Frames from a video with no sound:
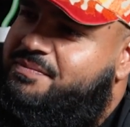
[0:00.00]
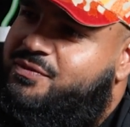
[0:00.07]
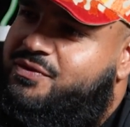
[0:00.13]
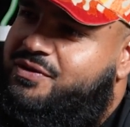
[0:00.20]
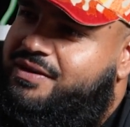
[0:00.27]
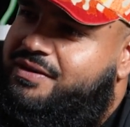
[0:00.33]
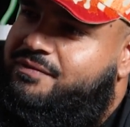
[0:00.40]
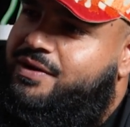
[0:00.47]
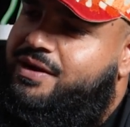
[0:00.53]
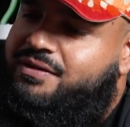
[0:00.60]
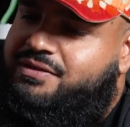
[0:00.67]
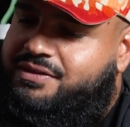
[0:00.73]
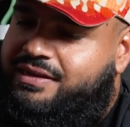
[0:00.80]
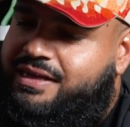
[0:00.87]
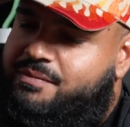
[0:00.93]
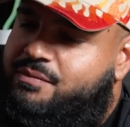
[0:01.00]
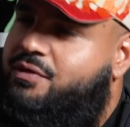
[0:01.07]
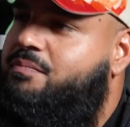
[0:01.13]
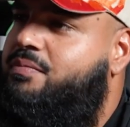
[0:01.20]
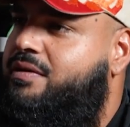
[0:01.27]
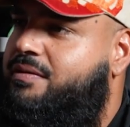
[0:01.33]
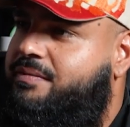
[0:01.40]
more involved so you get
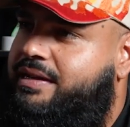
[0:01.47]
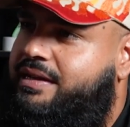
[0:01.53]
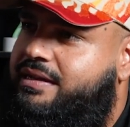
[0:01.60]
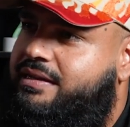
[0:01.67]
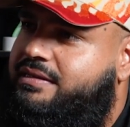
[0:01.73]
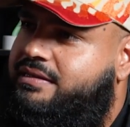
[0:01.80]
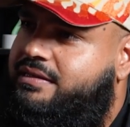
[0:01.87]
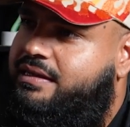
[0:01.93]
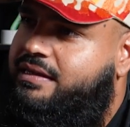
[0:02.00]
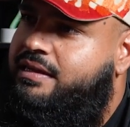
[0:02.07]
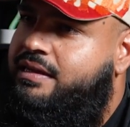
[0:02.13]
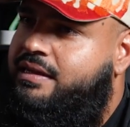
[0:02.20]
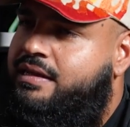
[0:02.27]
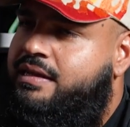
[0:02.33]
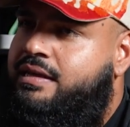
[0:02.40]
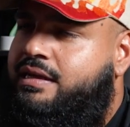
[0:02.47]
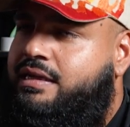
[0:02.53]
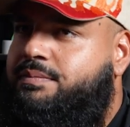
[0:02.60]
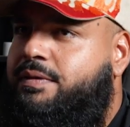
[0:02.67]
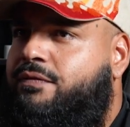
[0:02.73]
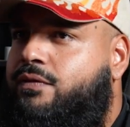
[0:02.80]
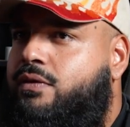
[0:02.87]
more permits. And because
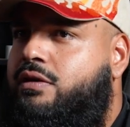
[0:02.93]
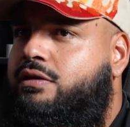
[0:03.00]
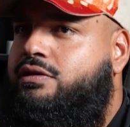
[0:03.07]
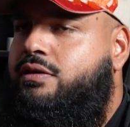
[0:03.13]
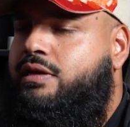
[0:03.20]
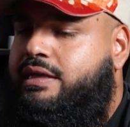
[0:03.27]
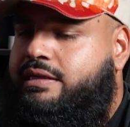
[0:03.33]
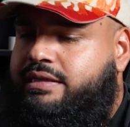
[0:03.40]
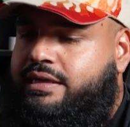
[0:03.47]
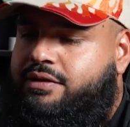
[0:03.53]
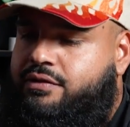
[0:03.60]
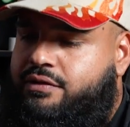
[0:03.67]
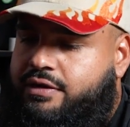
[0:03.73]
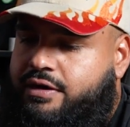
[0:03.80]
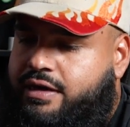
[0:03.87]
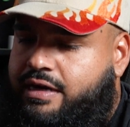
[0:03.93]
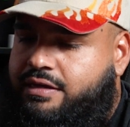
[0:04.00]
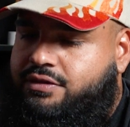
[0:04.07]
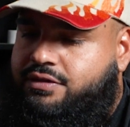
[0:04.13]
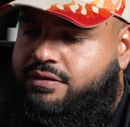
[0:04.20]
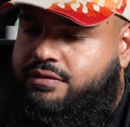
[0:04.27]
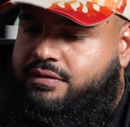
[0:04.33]
before, so like say you own a
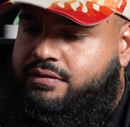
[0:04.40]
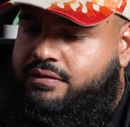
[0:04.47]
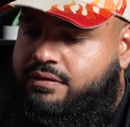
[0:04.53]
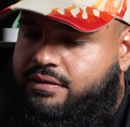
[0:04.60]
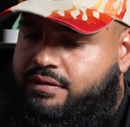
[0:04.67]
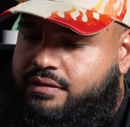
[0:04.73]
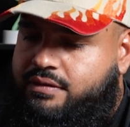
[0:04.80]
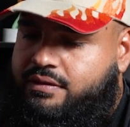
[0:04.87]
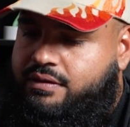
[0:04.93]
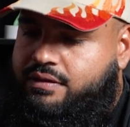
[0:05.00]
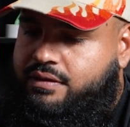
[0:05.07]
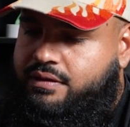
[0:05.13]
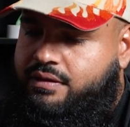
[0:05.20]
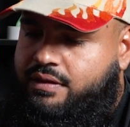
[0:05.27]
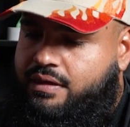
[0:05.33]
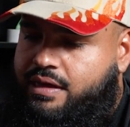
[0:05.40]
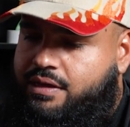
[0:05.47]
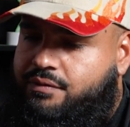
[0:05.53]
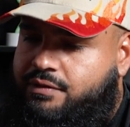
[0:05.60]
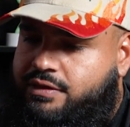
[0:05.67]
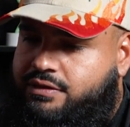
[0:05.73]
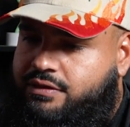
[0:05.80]
rancho and
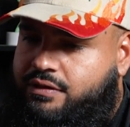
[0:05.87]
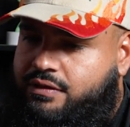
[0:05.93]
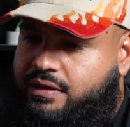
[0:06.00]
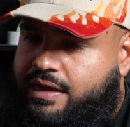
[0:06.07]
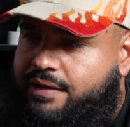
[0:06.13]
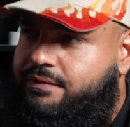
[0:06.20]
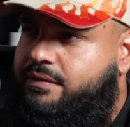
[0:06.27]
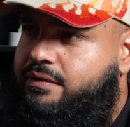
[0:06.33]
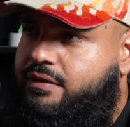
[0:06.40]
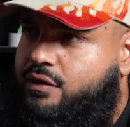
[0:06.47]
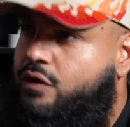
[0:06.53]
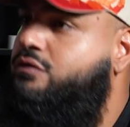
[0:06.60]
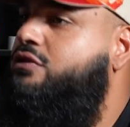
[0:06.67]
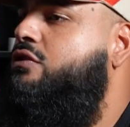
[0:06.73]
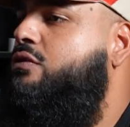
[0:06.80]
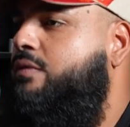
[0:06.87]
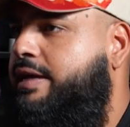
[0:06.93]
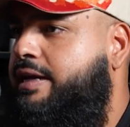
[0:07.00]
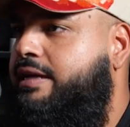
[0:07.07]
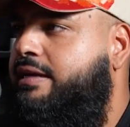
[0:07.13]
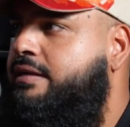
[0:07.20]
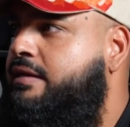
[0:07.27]
you want to host a
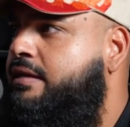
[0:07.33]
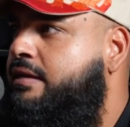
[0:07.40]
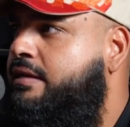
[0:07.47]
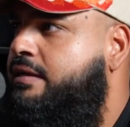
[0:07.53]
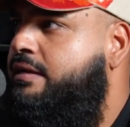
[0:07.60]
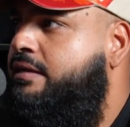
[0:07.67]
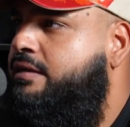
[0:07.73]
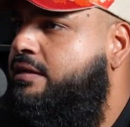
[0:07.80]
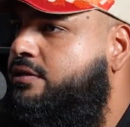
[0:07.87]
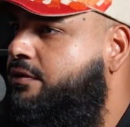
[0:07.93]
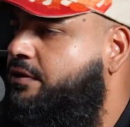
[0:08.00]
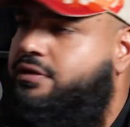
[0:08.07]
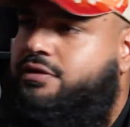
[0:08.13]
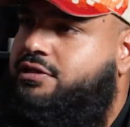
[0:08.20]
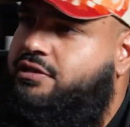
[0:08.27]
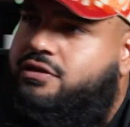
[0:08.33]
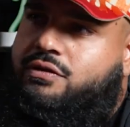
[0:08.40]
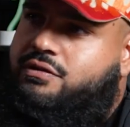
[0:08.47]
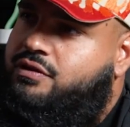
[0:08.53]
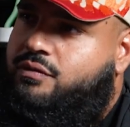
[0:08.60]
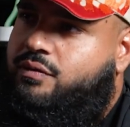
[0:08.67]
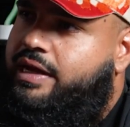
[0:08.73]
wedding. So you could just
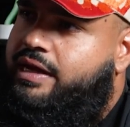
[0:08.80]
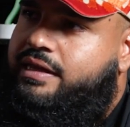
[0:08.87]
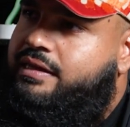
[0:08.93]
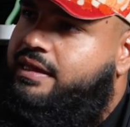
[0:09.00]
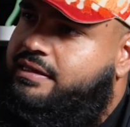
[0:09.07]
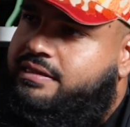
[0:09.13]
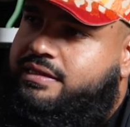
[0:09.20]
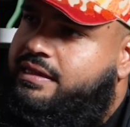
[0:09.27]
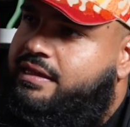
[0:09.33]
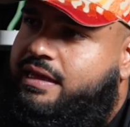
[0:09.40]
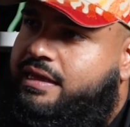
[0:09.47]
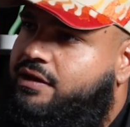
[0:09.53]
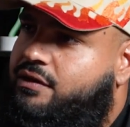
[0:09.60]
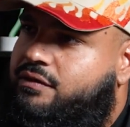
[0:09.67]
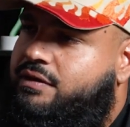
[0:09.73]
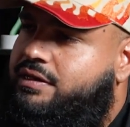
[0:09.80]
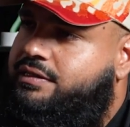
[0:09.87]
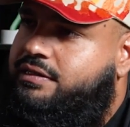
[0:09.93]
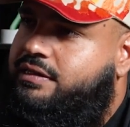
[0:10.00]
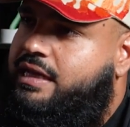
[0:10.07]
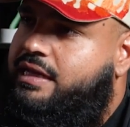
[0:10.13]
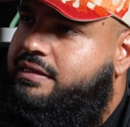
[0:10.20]
host a wedding. That's it. Like no
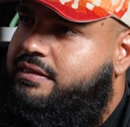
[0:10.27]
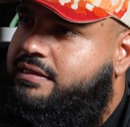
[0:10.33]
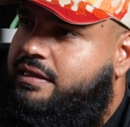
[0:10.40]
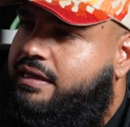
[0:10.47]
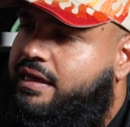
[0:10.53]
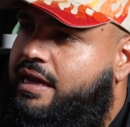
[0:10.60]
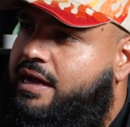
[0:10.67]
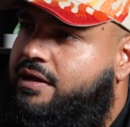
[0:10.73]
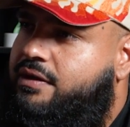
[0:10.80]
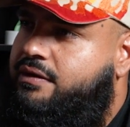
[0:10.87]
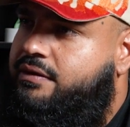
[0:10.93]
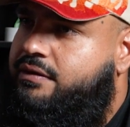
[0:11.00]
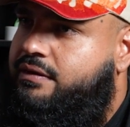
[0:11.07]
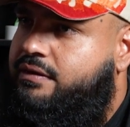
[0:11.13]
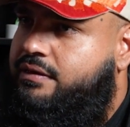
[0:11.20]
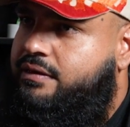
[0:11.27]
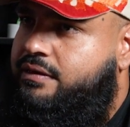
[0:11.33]
questions asked. And now